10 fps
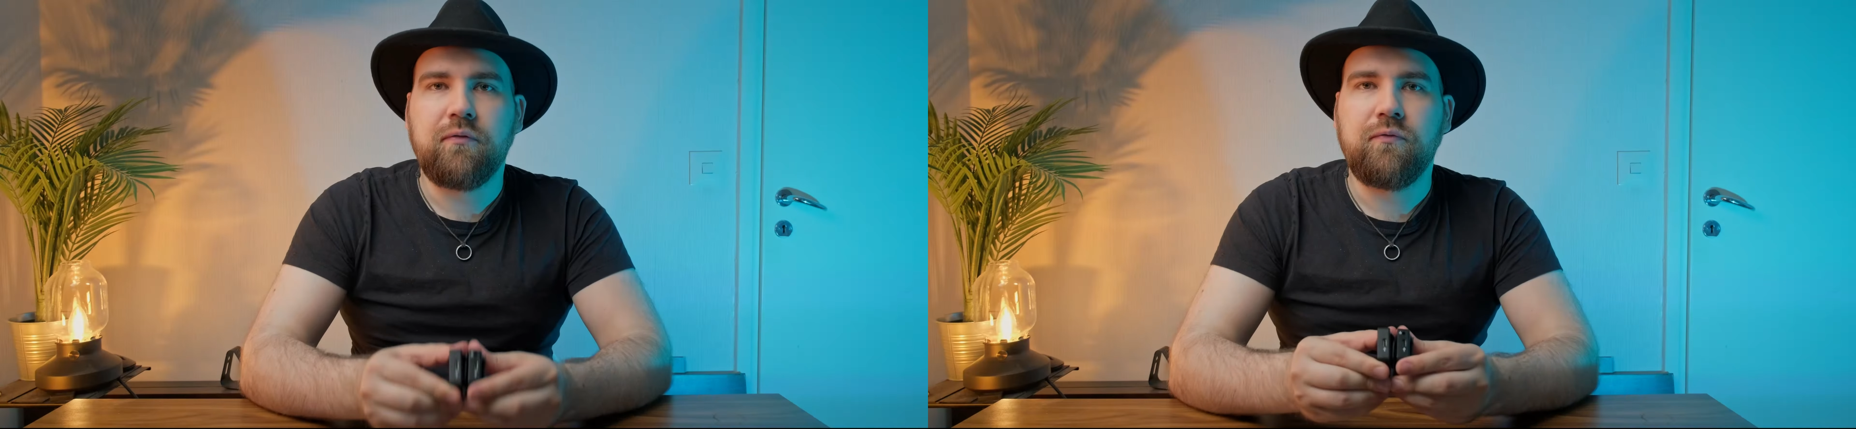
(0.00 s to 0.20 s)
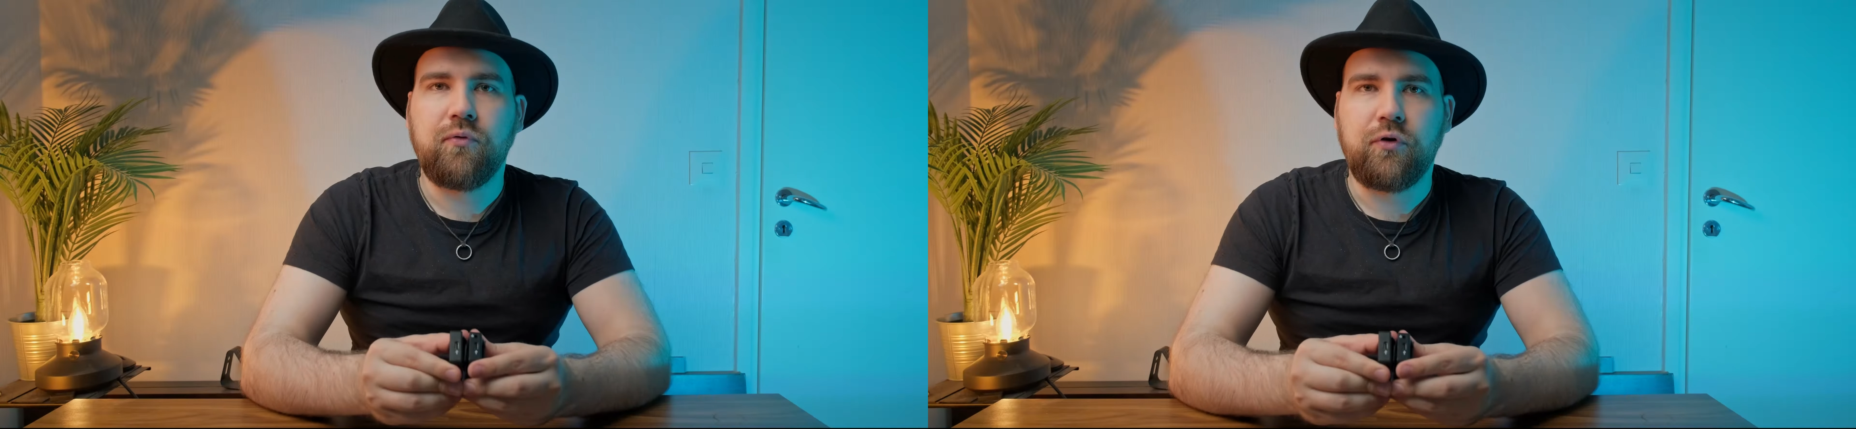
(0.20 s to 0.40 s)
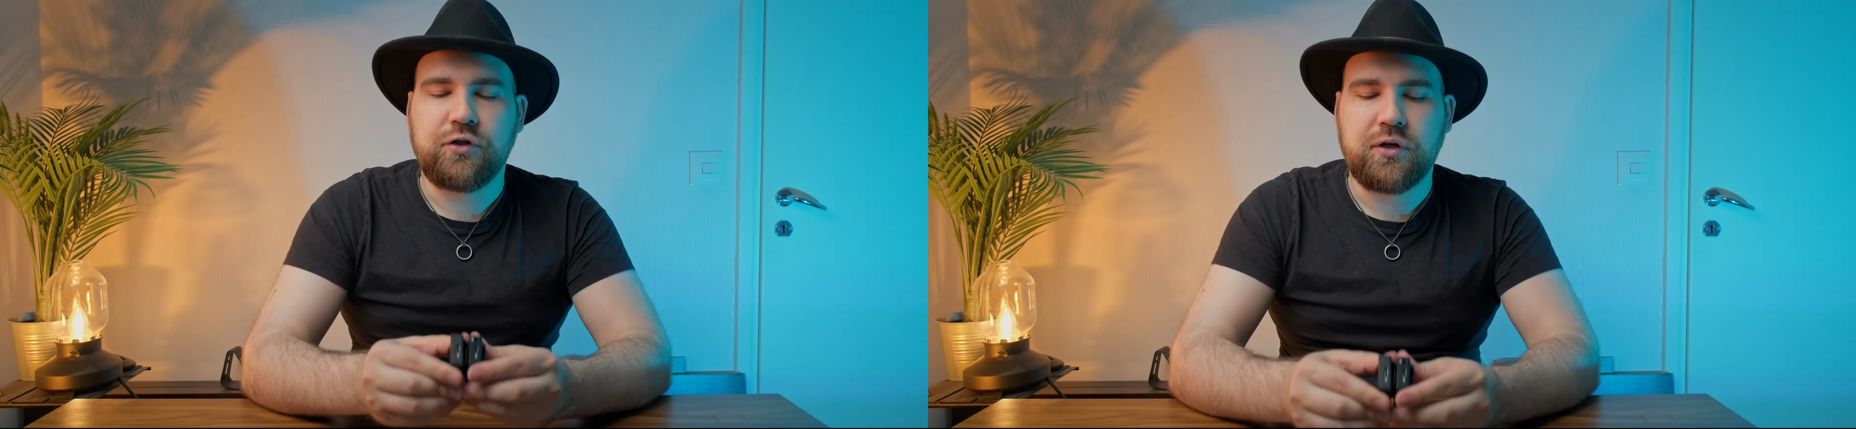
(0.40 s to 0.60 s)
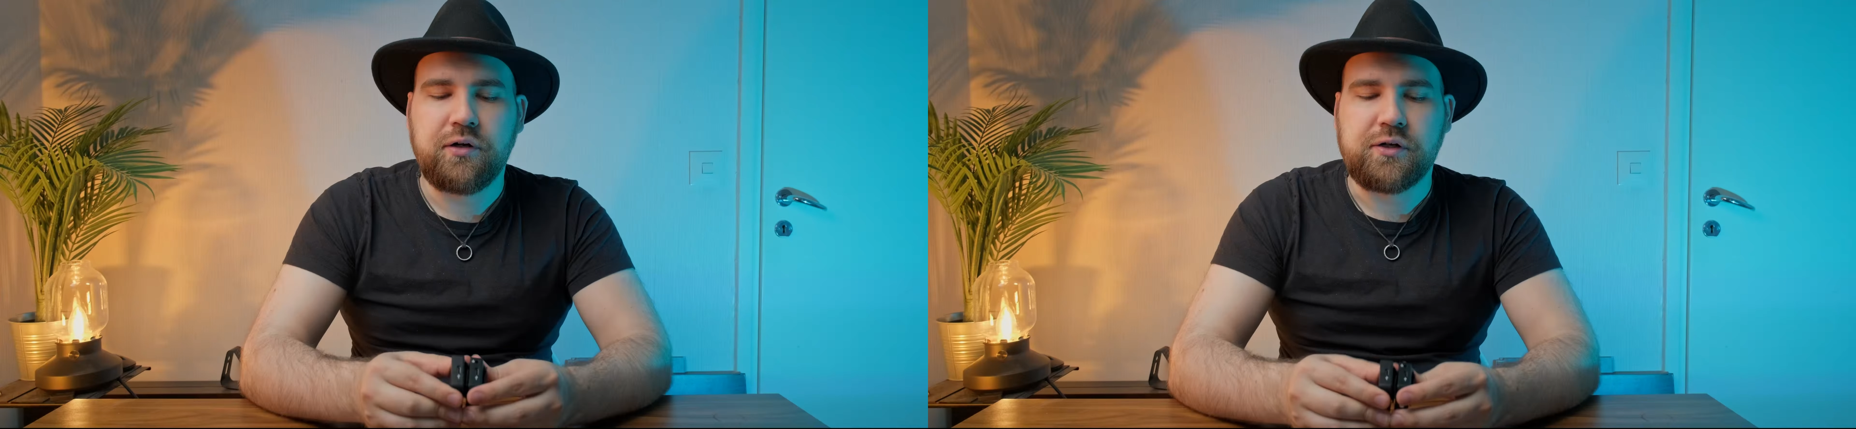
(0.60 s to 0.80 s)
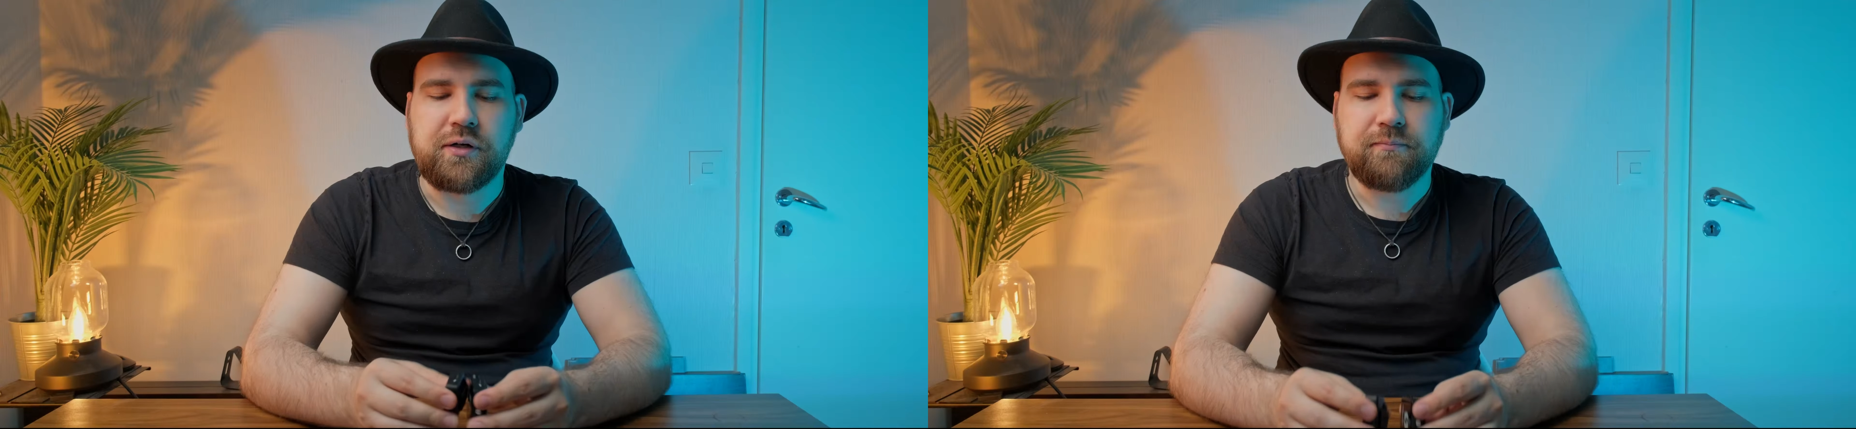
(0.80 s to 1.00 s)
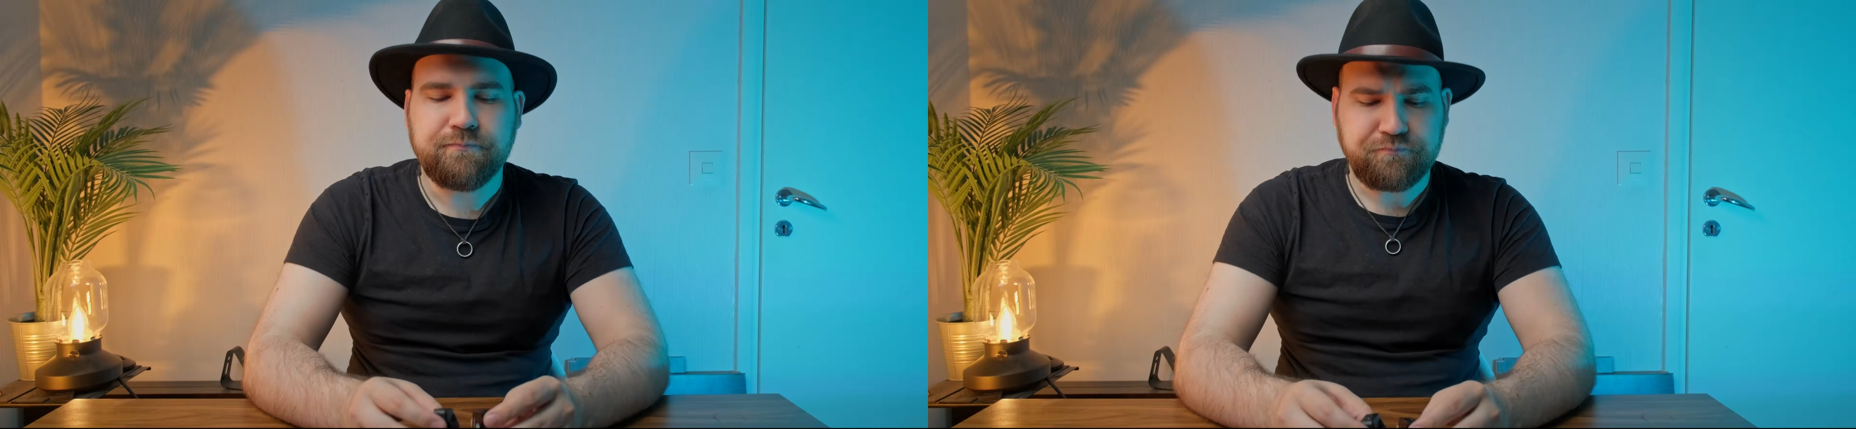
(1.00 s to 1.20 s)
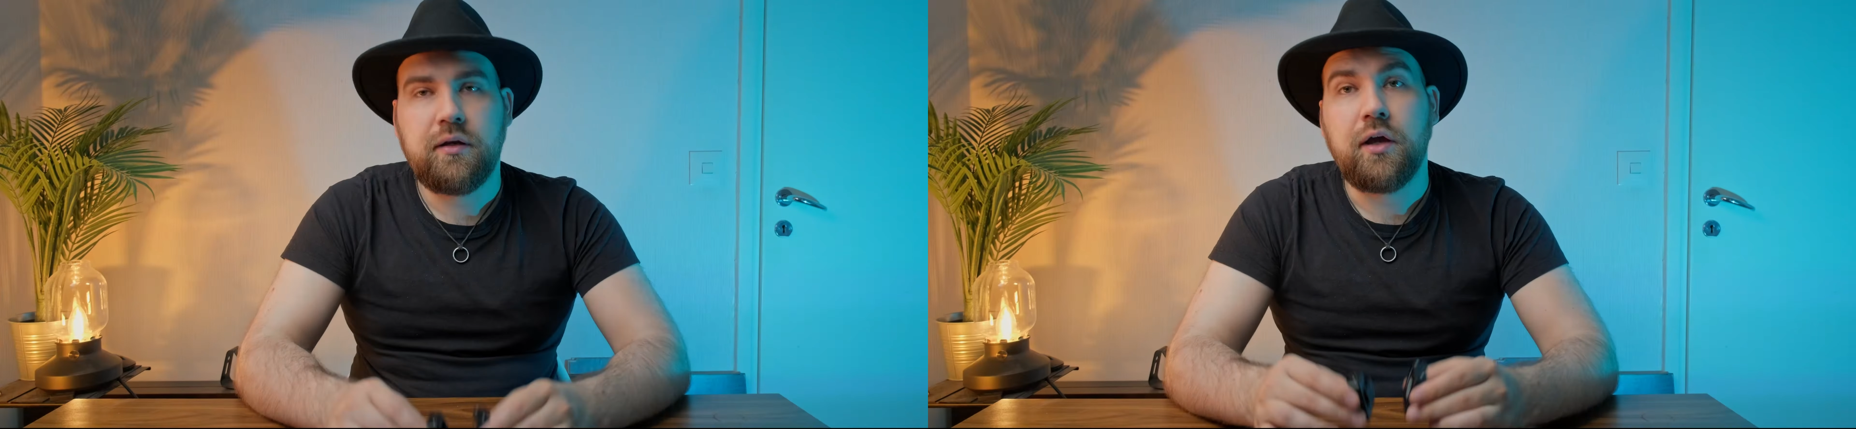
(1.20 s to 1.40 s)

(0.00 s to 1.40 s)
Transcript: for charging. Now,